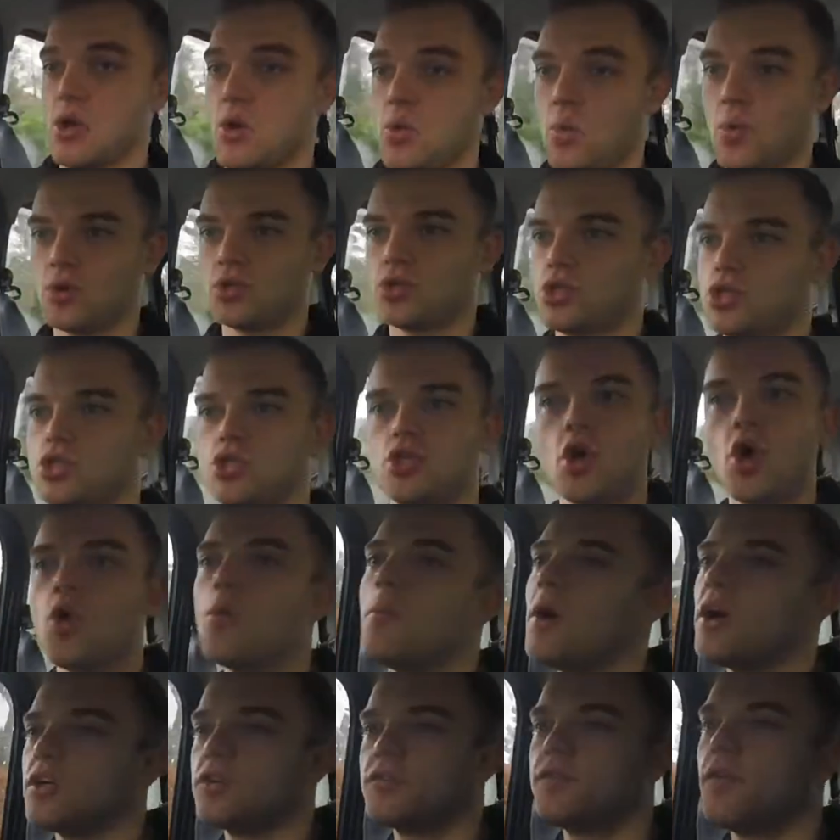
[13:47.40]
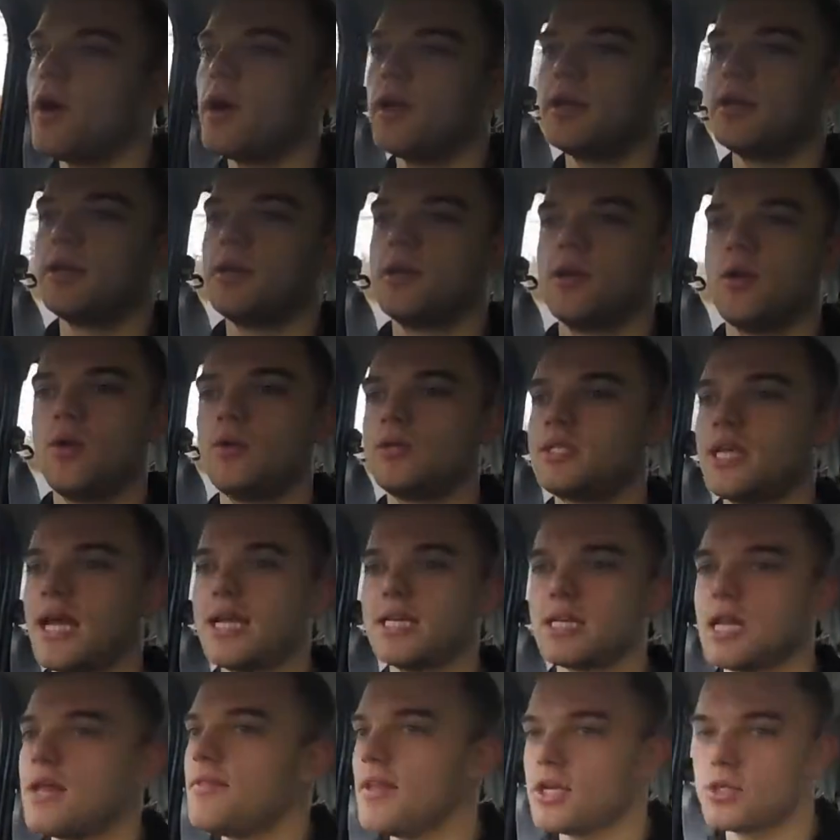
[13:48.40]
Was so much fun.
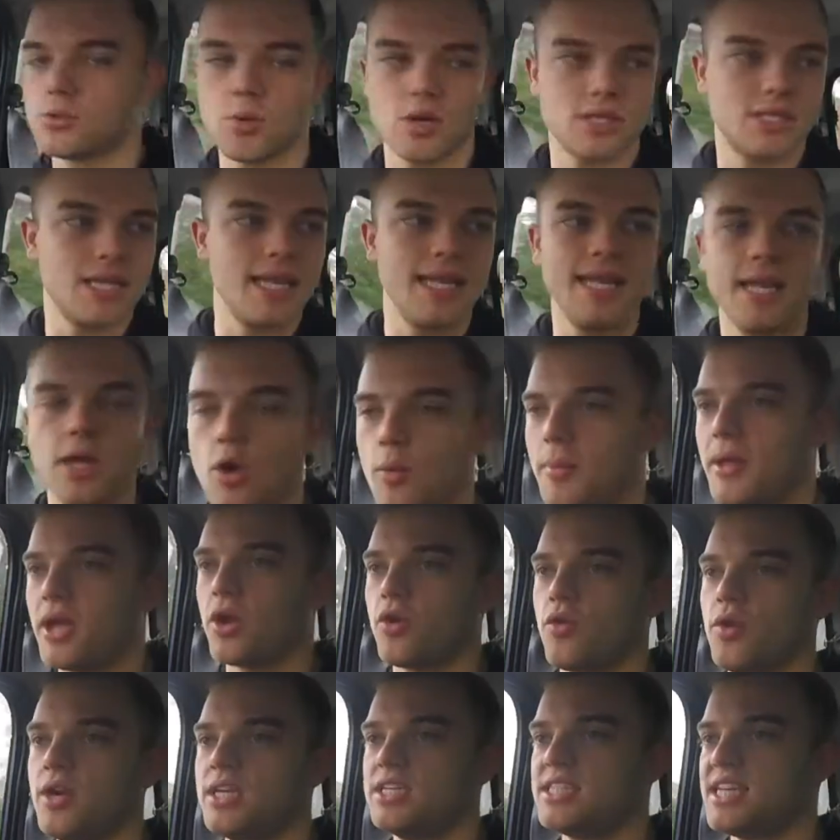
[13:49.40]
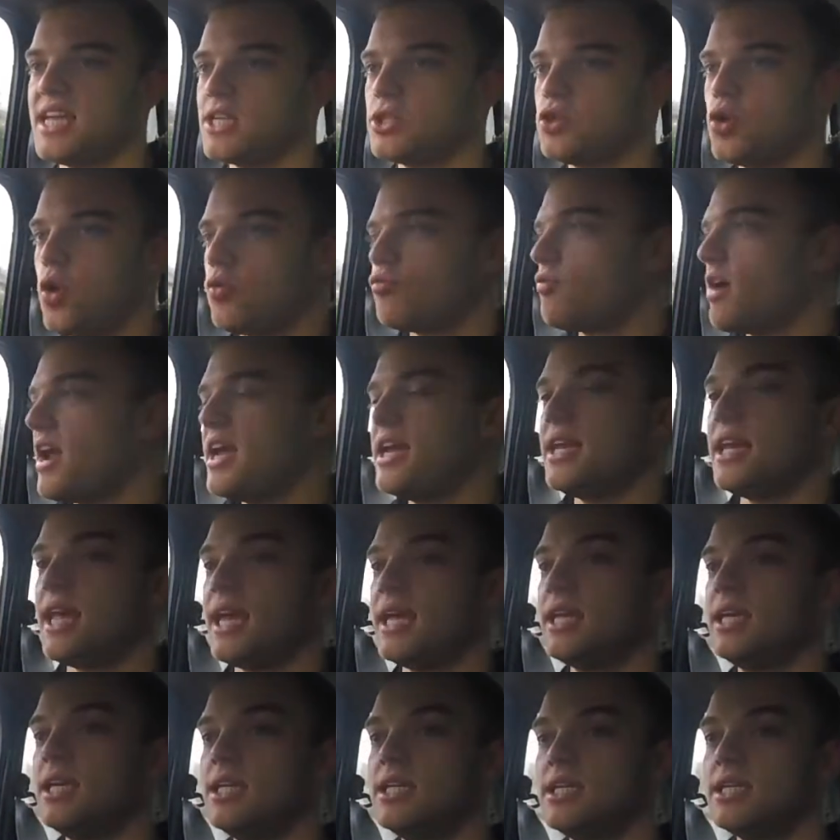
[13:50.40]
Days like this where it's a little bit greasy, it's not raining,